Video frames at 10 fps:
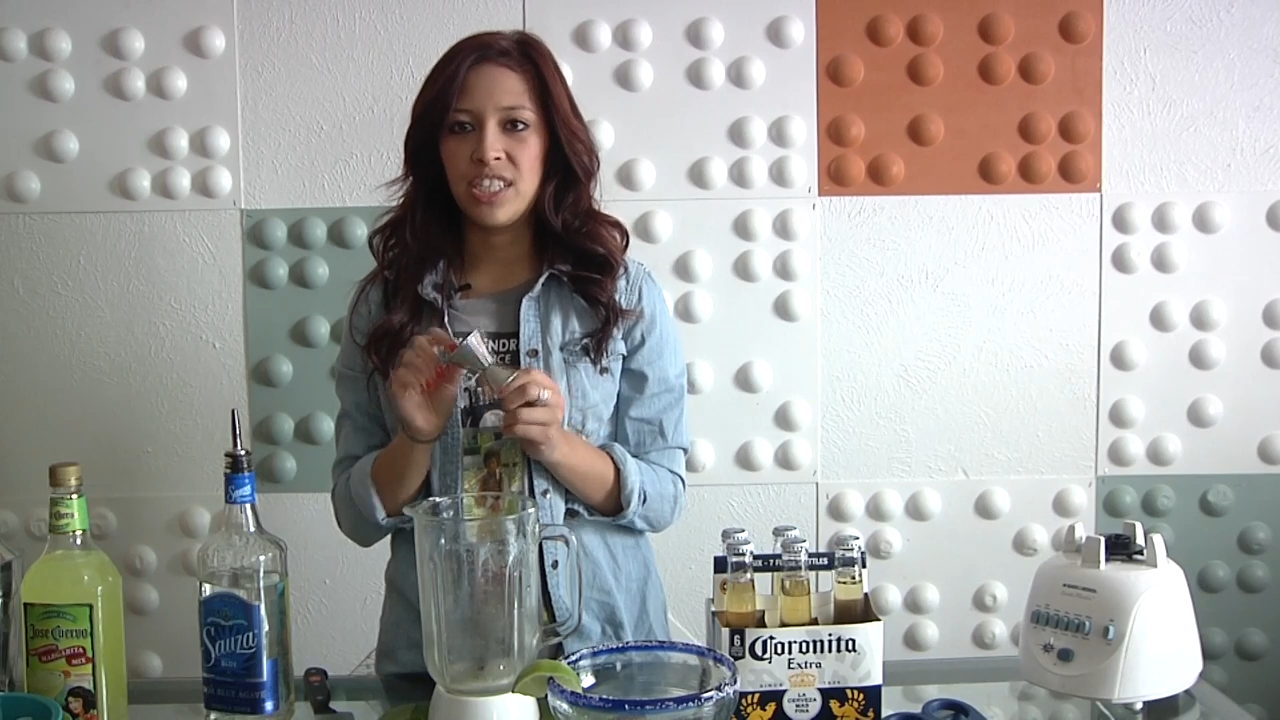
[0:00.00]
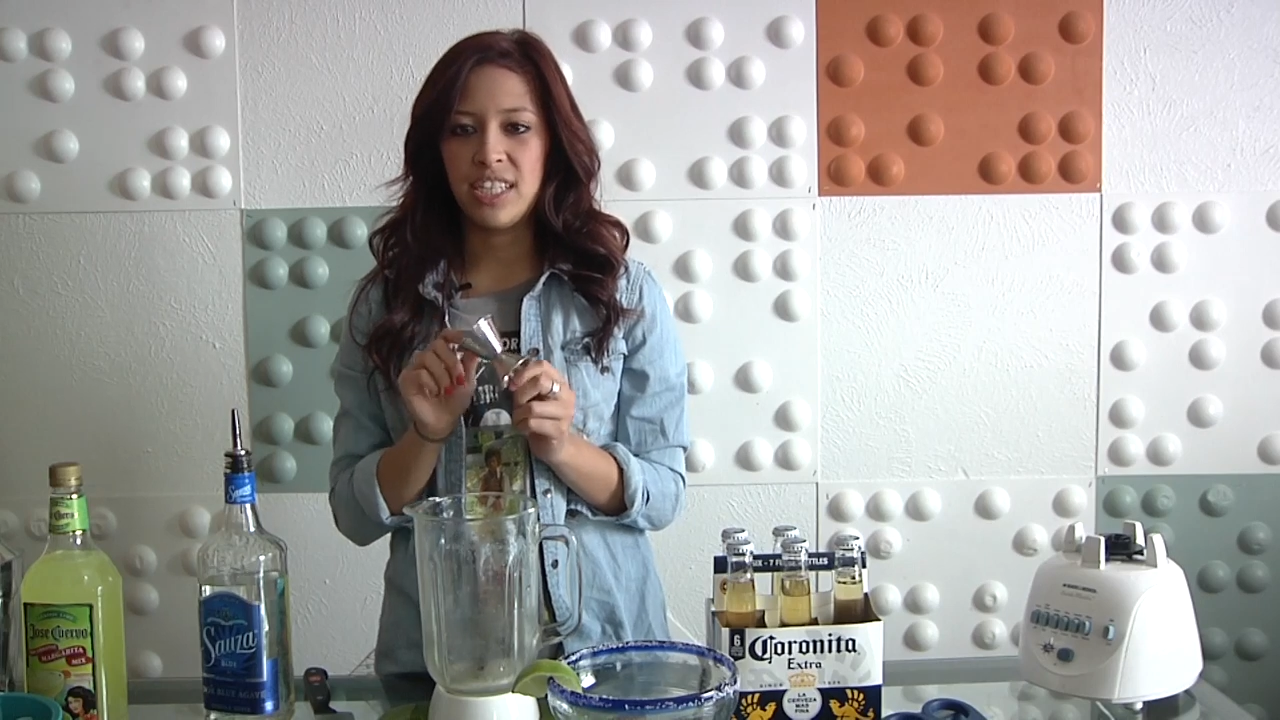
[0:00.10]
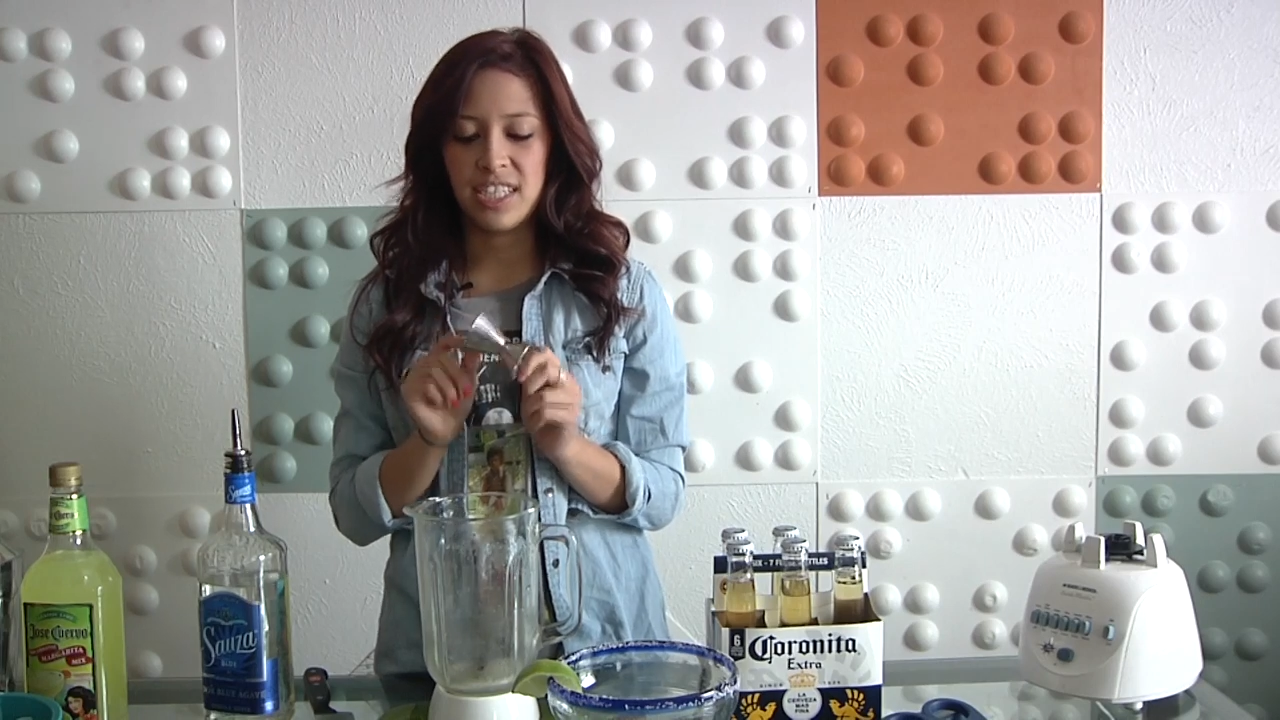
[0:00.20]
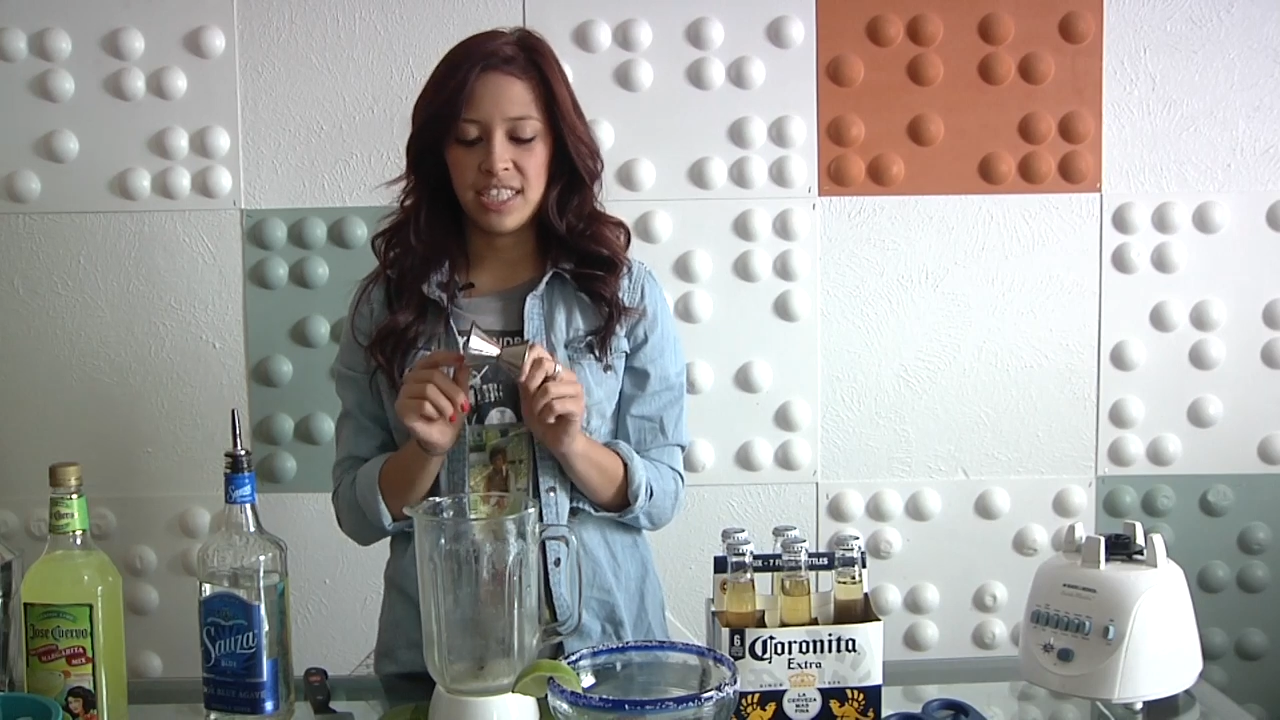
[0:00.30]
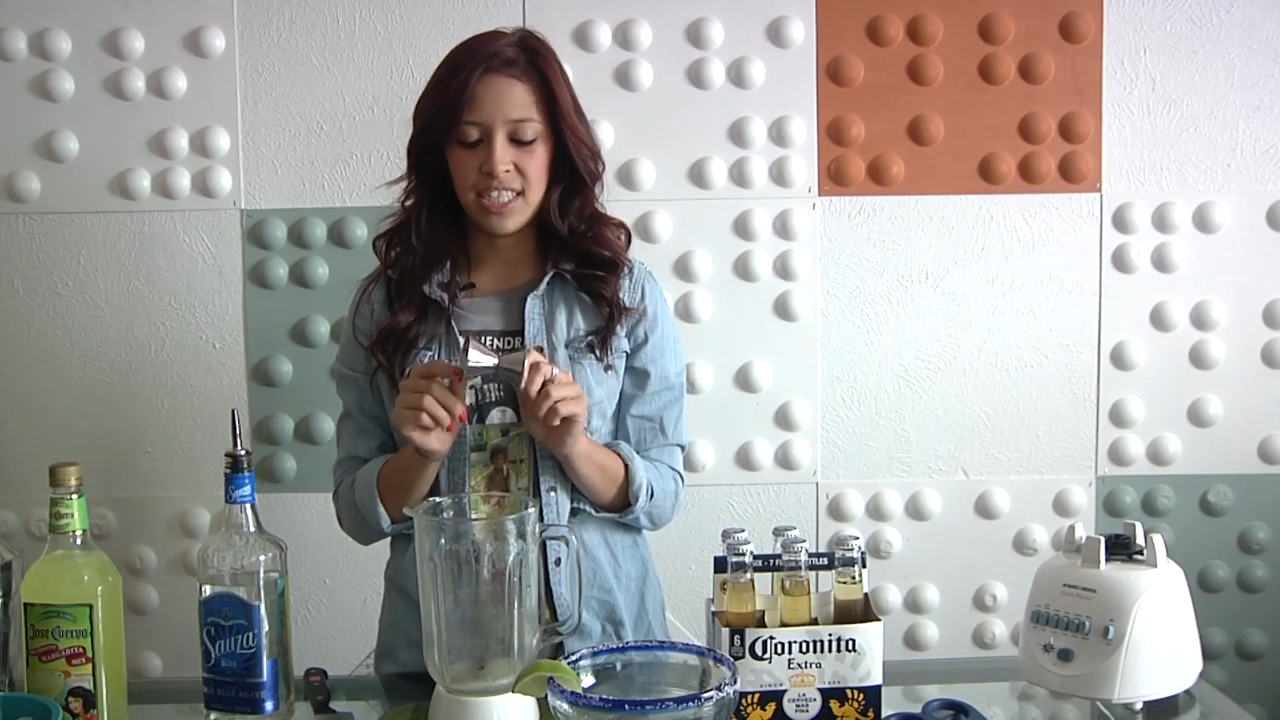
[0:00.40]

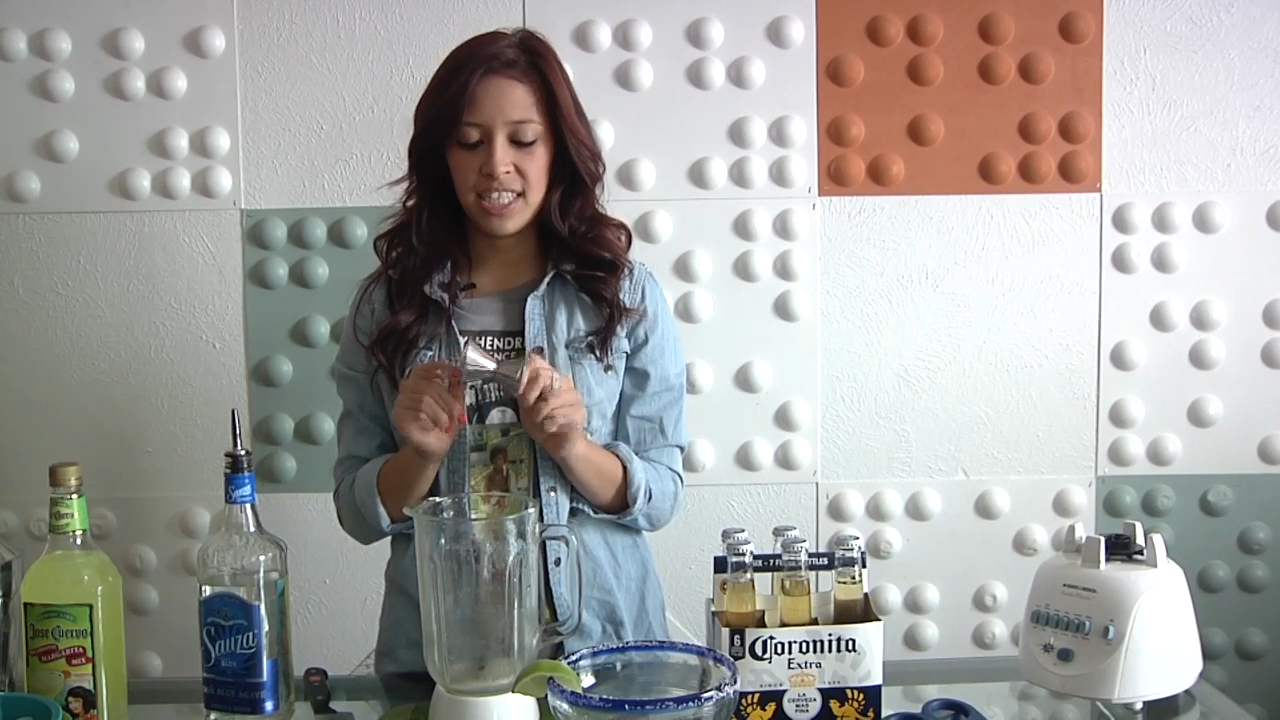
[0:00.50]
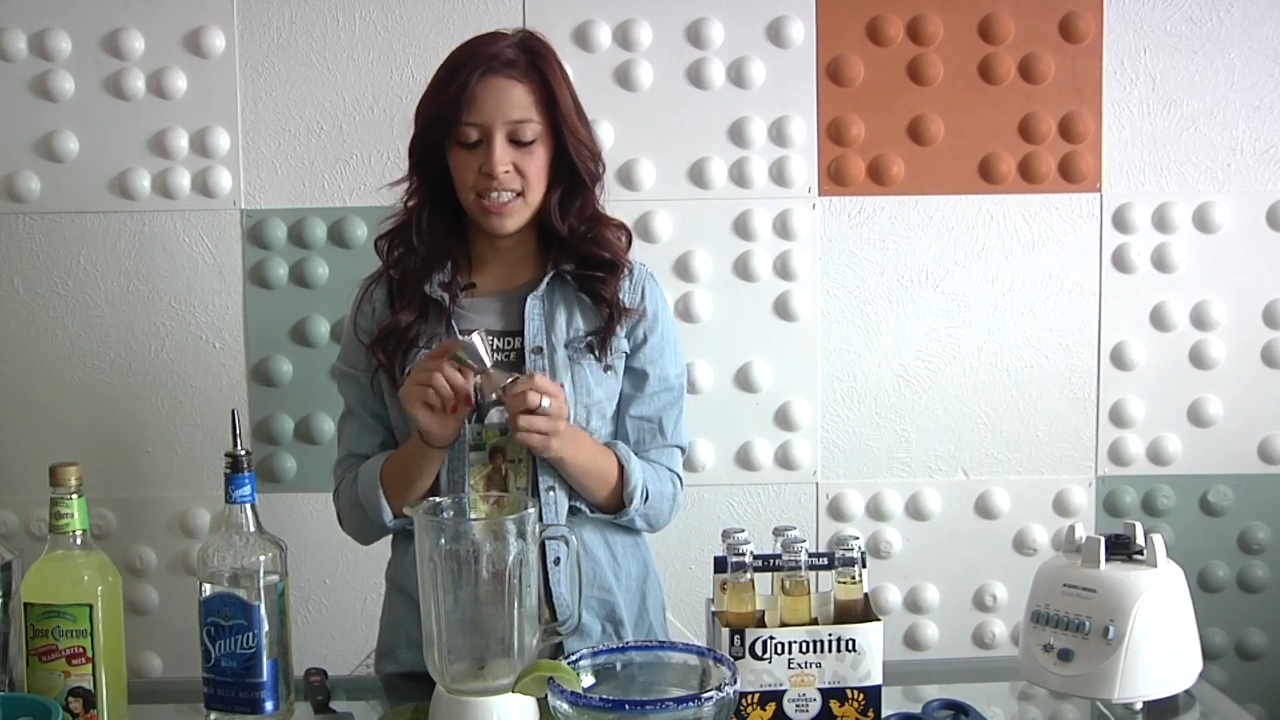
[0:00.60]
is this